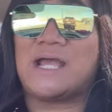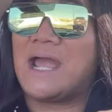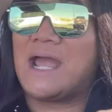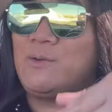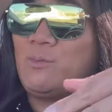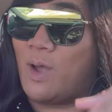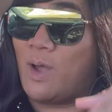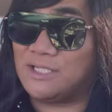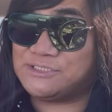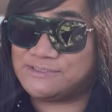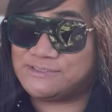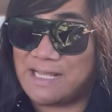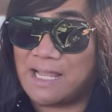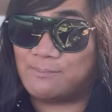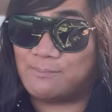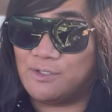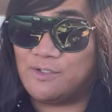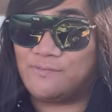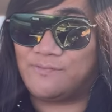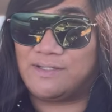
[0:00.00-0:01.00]
I watched
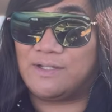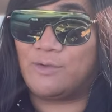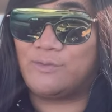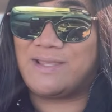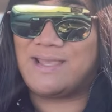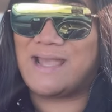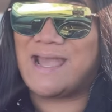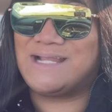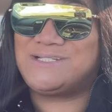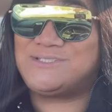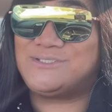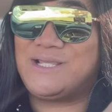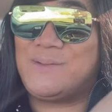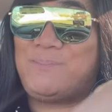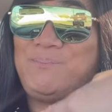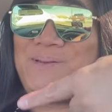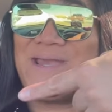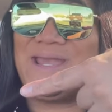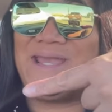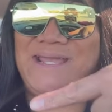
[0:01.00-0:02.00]
that movie. Okay, I actually
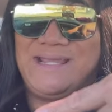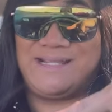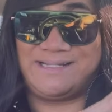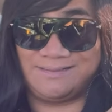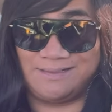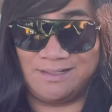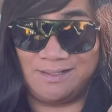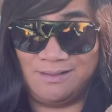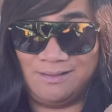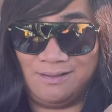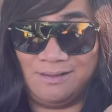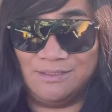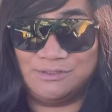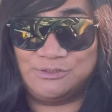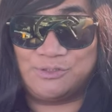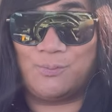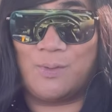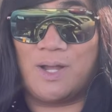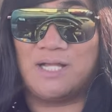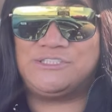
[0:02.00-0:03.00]
paid
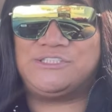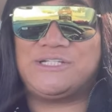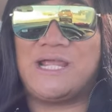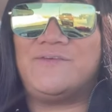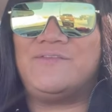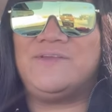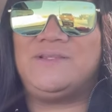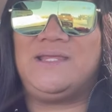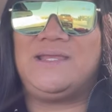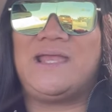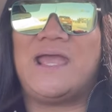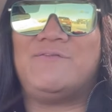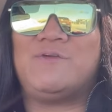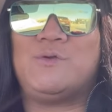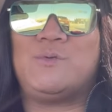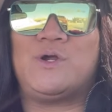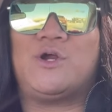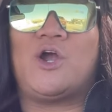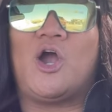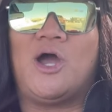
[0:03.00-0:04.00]
to watch Everything
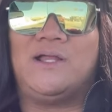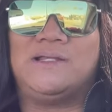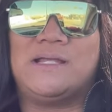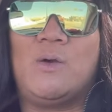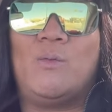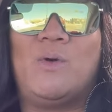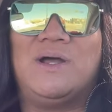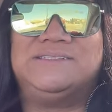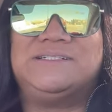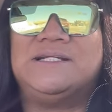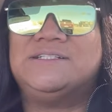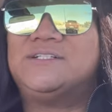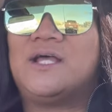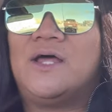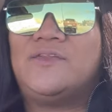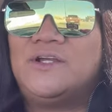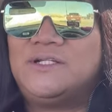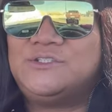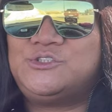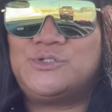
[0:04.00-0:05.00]
Everywhere All at Once. I
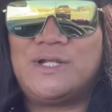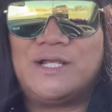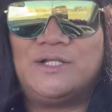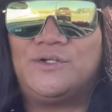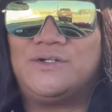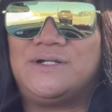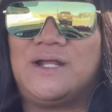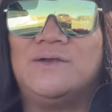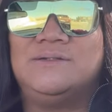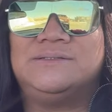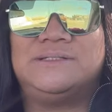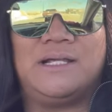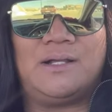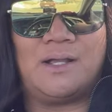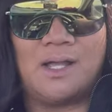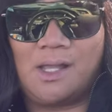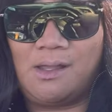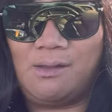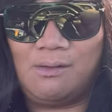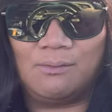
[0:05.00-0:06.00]
saw the trailer and I was like,
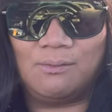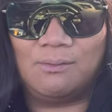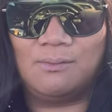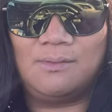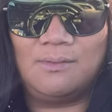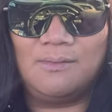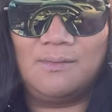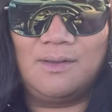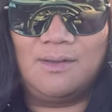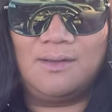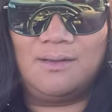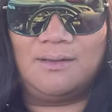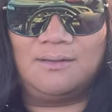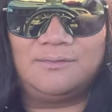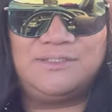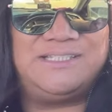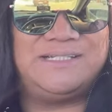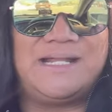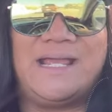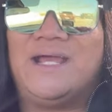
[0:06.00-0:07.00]
oh,
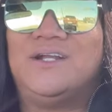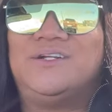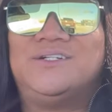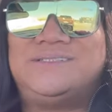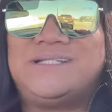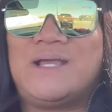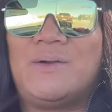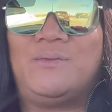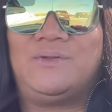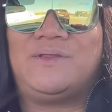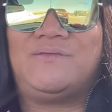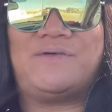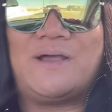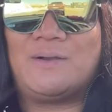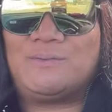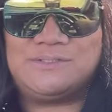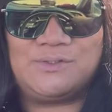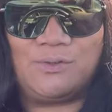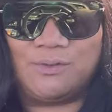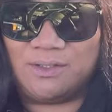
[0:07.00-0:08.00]
did I understand what the
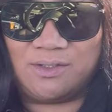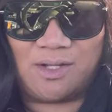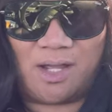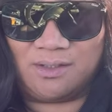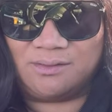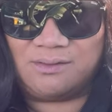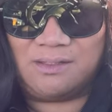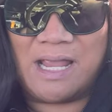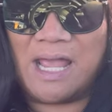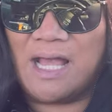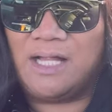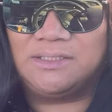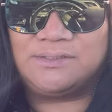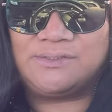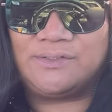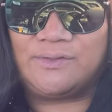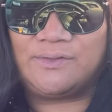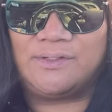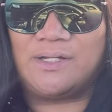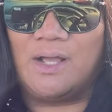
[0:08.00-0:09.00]
fuck was going on? Hell
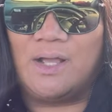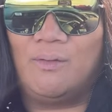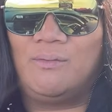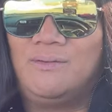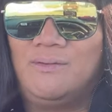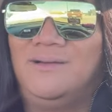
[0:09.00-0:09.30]
to the no,